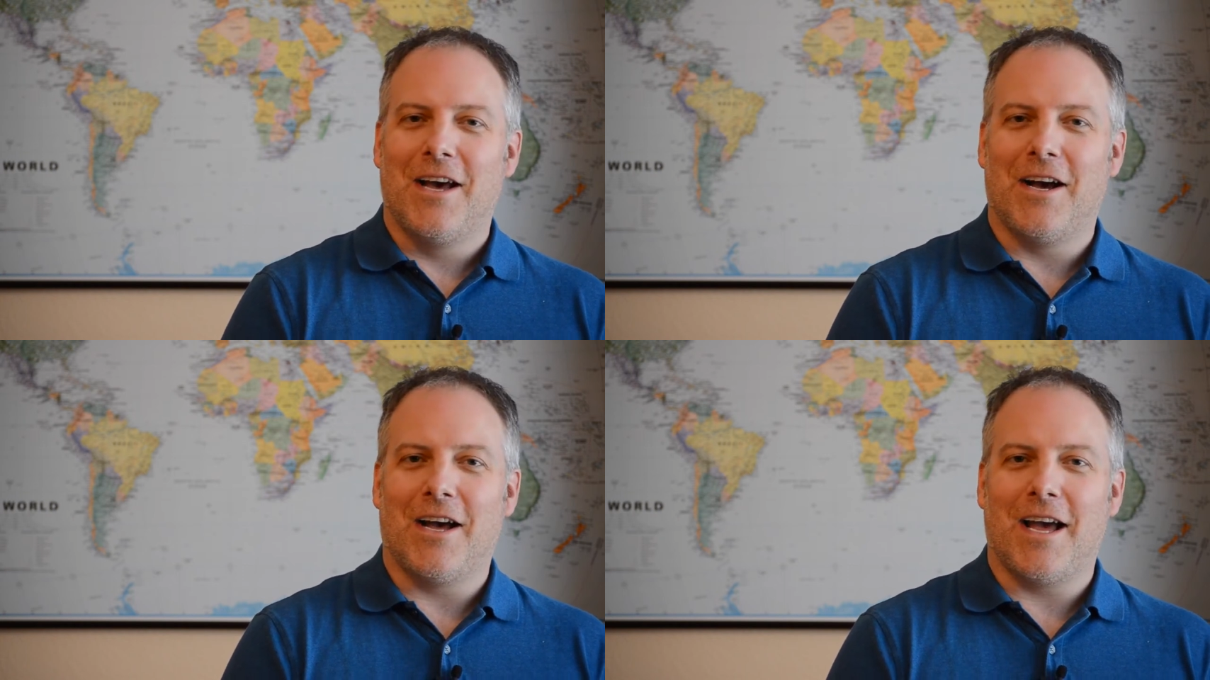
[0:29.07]

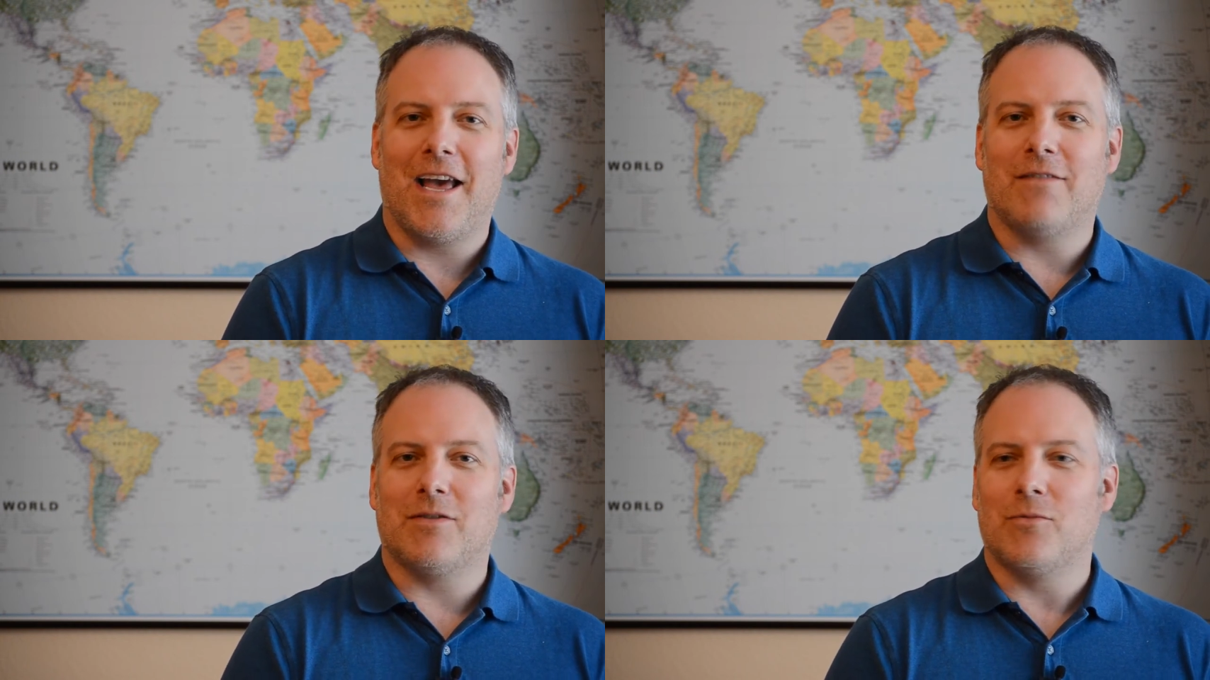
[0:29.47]
Uh, I
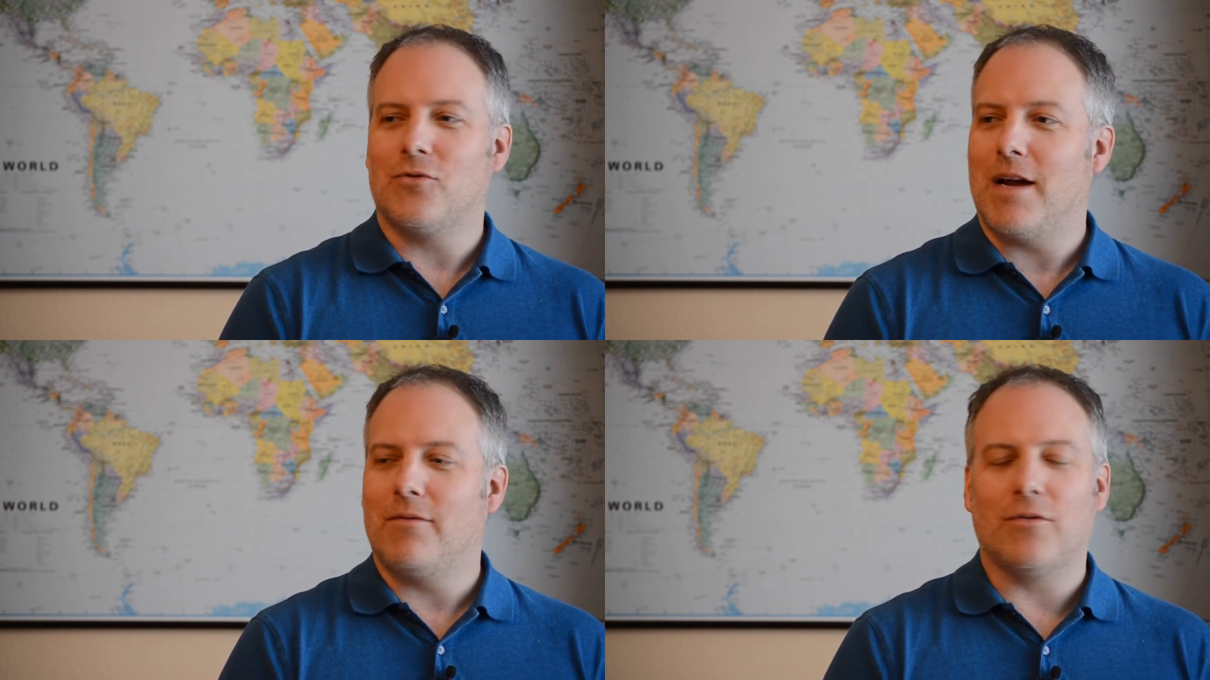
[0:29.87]
have some
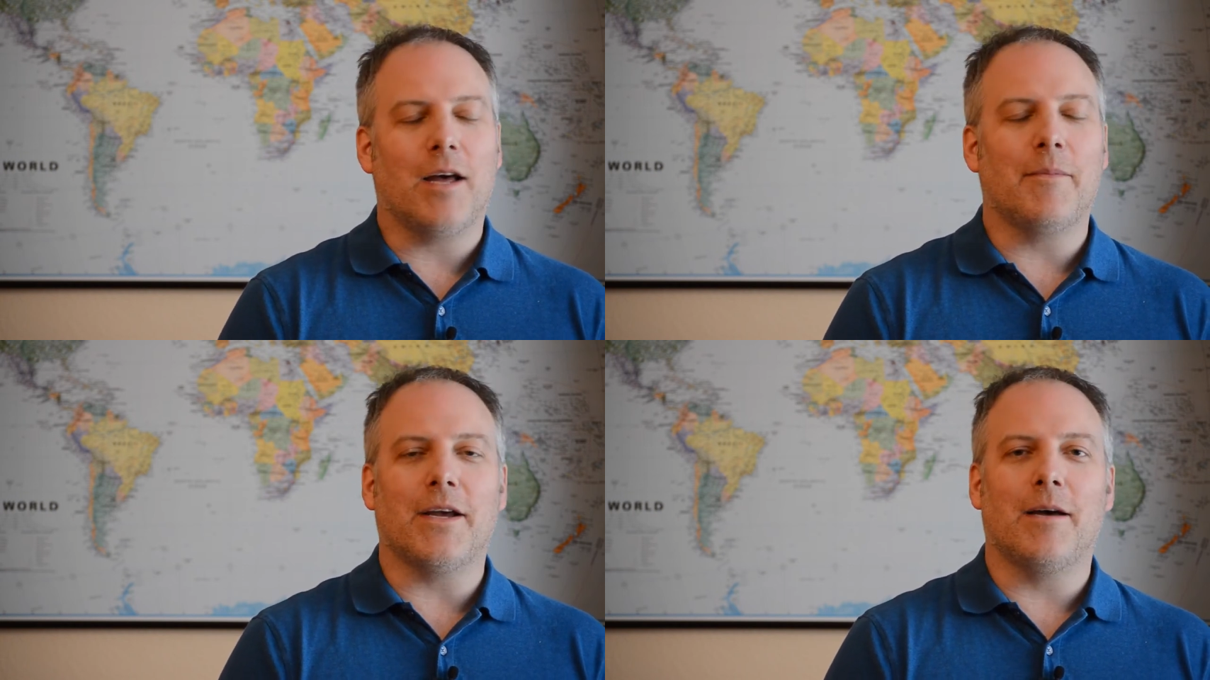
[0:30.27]
travel
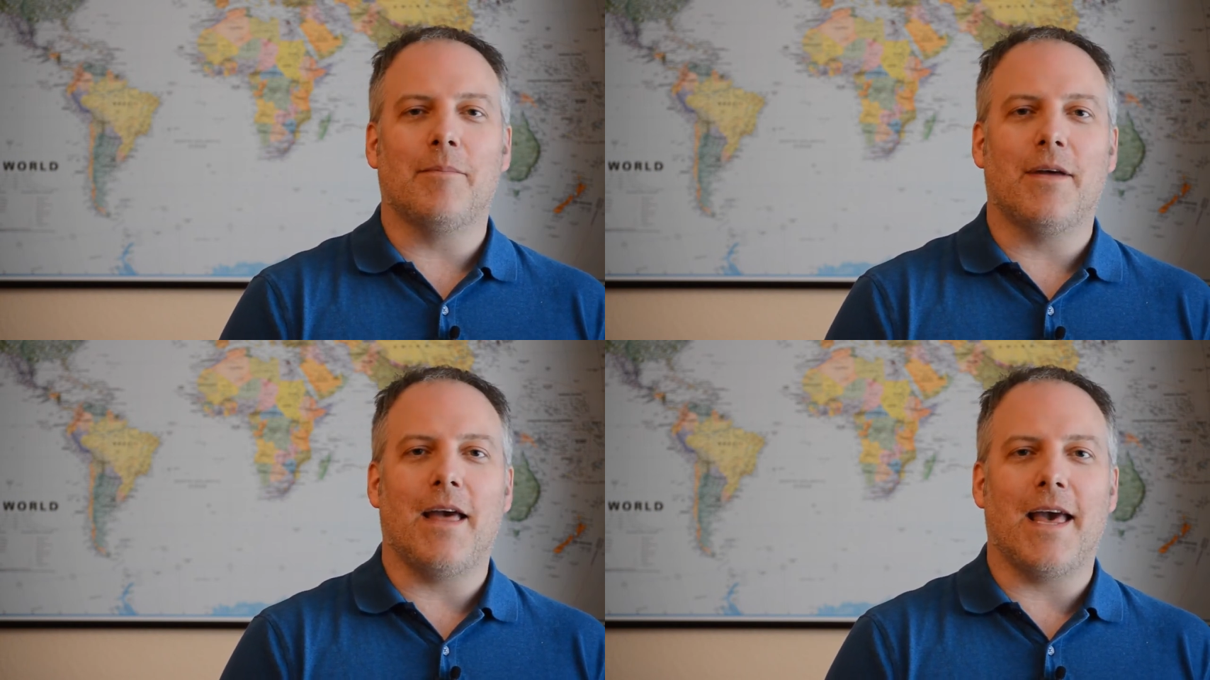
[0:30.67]
coming
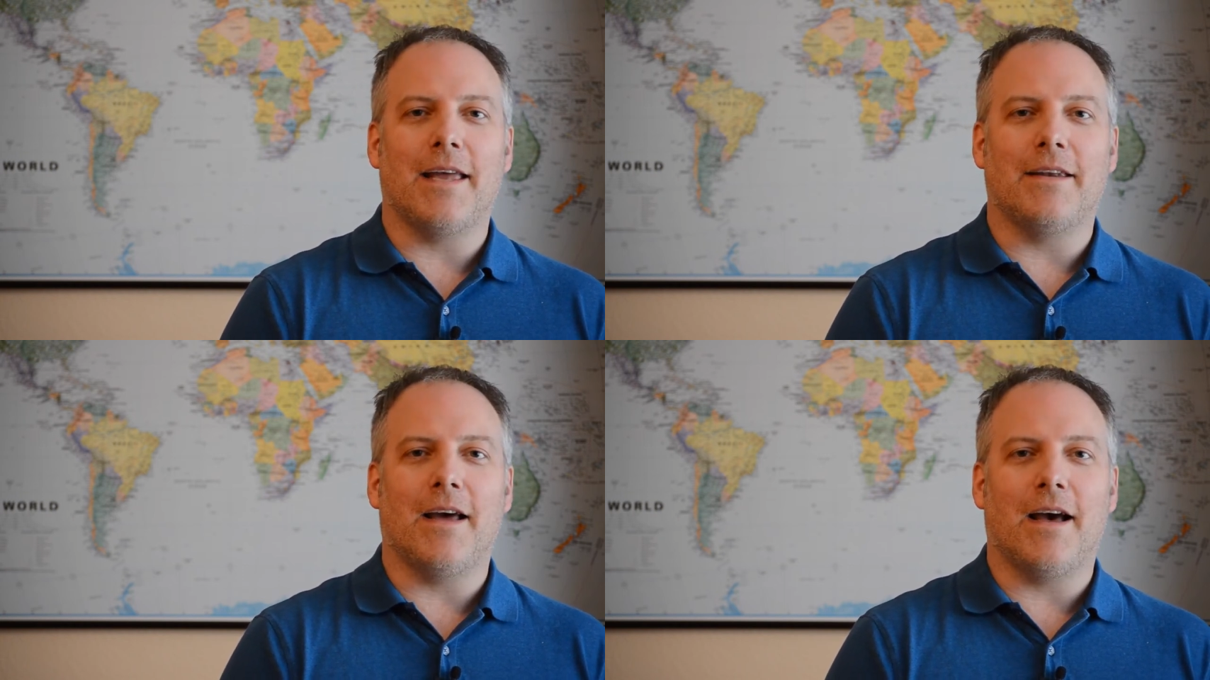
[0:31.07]
up
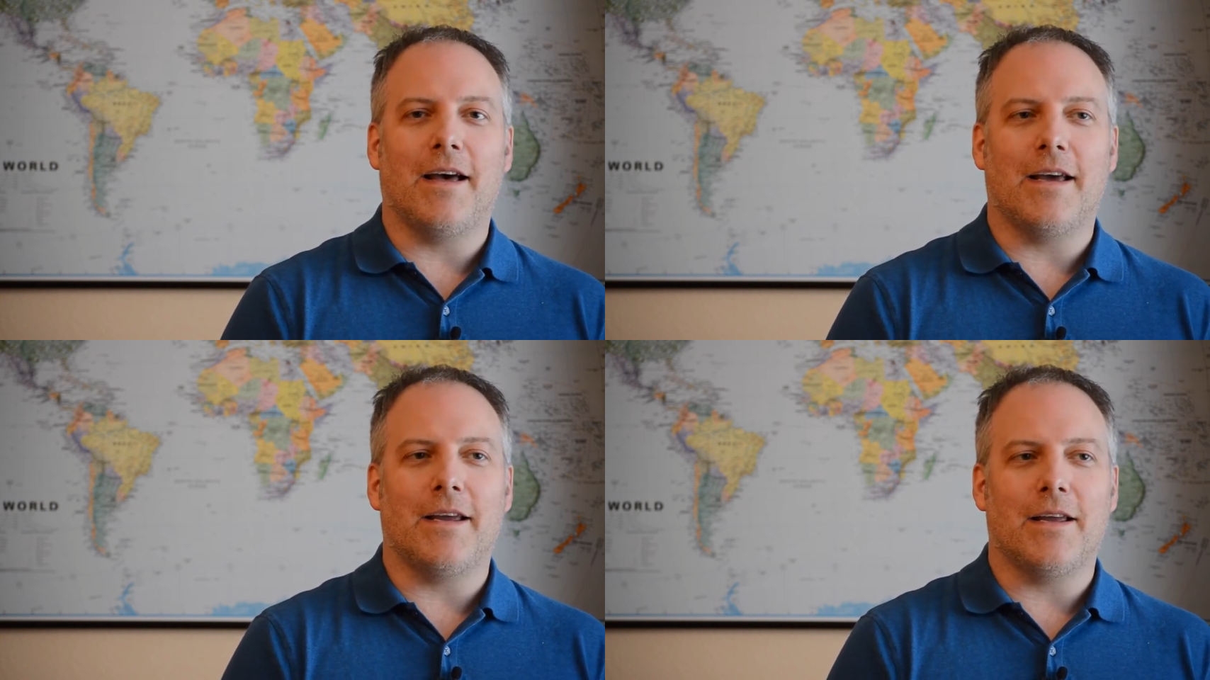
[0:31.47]
and
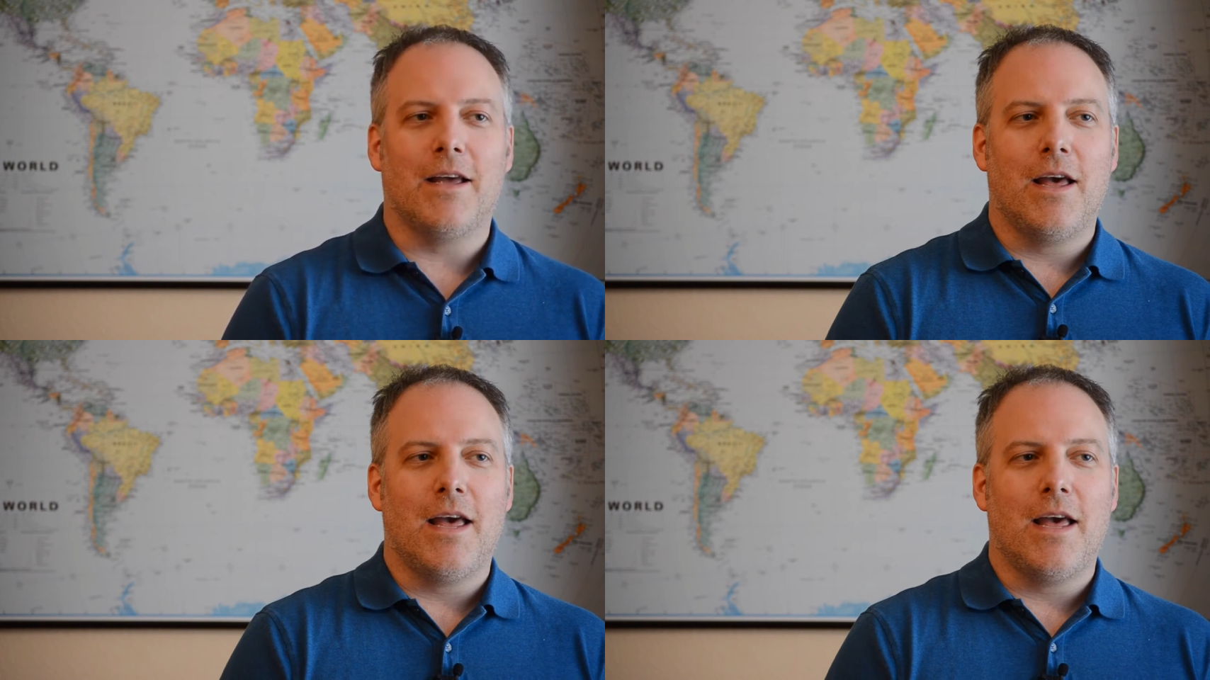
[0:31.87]
I